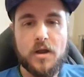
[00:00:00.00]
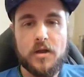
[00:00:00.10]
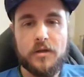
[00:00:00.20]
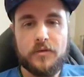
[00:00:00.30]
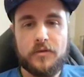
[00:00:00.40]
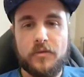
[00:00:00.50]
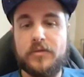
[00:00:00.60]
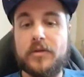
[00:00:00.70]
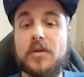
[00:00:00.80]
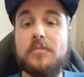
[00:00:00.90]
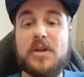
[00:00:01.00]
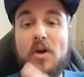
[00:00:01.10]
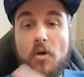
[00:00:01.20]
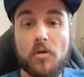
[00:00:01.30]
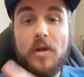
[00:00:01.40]
So it's going to be
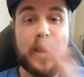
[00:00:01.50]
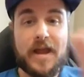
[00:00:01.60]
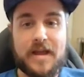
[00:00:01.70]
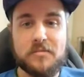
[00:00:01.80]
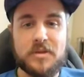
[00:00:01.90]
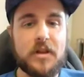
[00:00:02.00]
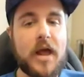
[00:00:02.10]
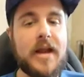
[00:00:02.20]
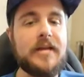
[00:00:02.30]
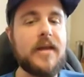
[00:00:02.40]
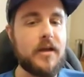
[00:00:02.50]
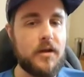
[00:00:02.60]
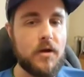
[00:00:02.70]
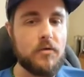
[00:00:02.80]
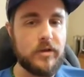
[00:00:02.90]
okay with letting that
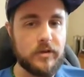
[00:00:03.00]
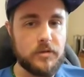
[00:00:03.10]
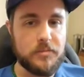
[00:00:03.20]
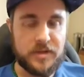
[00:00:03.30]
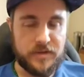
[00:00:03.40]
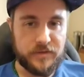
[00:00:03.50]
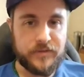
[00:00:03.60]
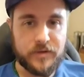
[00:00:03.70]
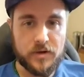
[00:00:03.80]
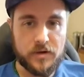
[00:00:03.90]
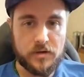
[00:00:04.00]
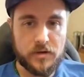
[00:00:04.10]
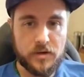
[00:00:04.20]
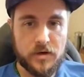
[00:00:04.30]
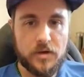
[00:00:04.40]
go a little bit easier.
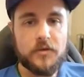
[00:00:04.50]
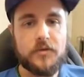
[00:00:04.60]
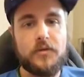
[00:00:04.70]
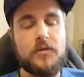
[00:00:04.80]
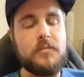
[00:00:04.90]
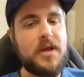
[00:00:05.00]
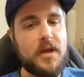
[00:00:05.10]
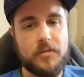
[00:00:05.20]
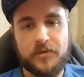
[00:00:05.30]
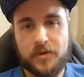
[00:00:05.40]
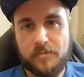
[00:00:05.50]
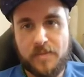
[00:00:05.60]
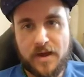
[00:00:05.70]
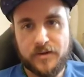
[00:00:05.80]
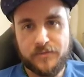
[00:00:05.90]
So you'll be able to get
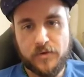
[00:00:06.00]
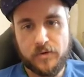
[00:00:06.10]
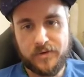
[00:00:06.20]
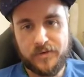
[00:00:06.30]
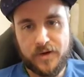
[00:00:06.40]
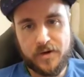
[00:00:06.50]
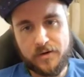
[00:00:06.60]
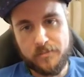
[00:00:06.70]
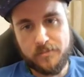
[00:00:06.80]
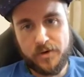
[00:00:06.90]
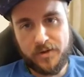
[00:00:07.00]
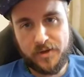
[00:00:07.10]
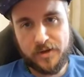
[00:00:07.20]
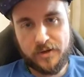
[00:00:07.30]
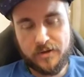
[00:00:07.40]
back to focusing on your
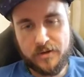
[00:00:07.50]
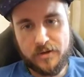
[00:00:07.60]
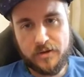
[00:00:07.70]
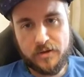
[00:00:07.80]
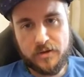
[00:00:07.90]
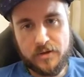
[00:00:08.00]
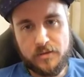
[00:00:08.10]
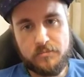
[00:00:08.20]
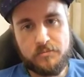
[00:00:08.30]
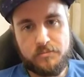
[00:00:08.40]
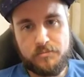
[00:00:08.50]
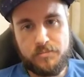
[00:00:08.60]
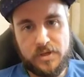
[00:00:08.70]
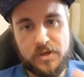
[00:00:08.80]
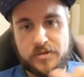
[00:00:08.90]
breathing.
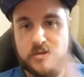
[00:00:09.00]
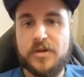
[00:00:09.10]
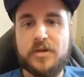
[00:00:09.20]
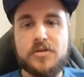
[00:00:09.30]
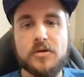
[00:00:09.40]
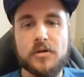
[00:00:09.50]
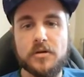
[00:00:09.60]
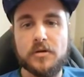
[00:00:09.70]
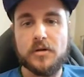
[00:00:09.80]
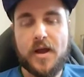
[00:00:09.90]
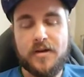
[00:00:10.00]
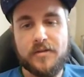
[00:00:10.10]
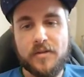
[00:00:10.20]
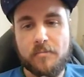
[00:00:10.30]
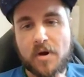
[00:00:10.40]
Because you did your end of
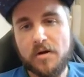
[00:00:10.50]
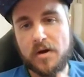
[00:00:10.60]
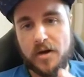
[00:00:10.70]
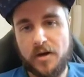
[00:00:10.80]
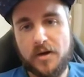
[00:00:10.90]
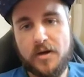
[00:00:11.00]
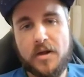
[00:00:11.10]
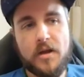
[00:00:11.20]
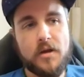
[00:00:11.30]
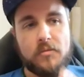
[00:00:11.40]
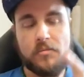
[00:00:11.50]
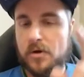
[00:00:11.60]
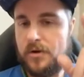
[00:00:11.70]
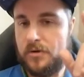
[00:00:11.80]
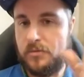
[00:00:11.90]
the bargain where
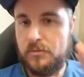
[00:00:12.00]
you